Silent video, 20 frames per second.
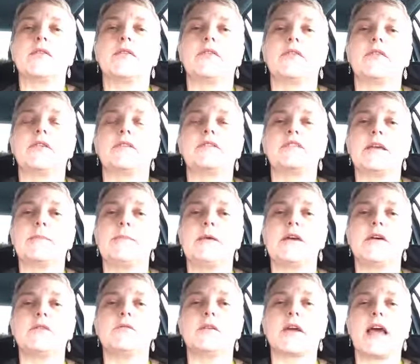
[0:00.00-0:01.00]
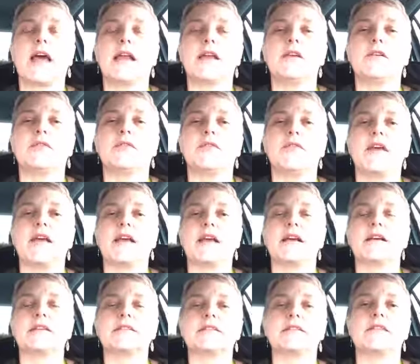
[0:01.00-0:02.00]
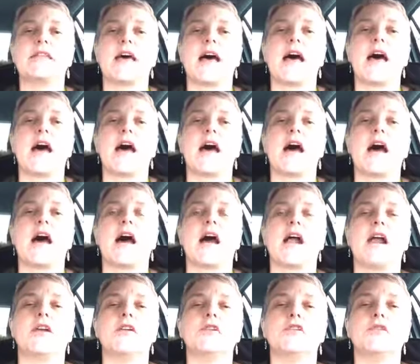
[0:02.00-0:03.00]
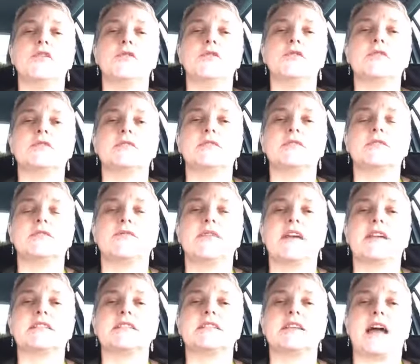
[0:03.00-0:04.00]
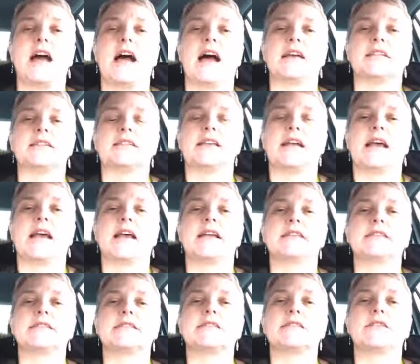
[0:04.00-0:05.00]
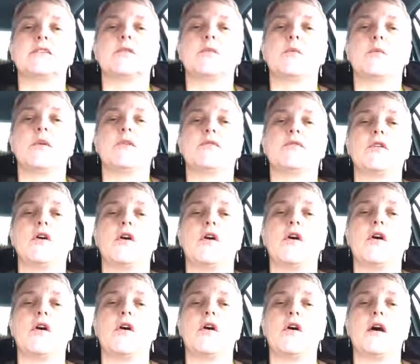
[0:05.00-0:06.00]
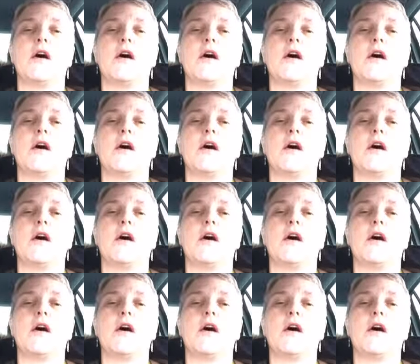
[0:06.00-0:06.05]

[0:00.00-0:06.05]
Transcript: the typical kind of things that are used as fixed assets, we've got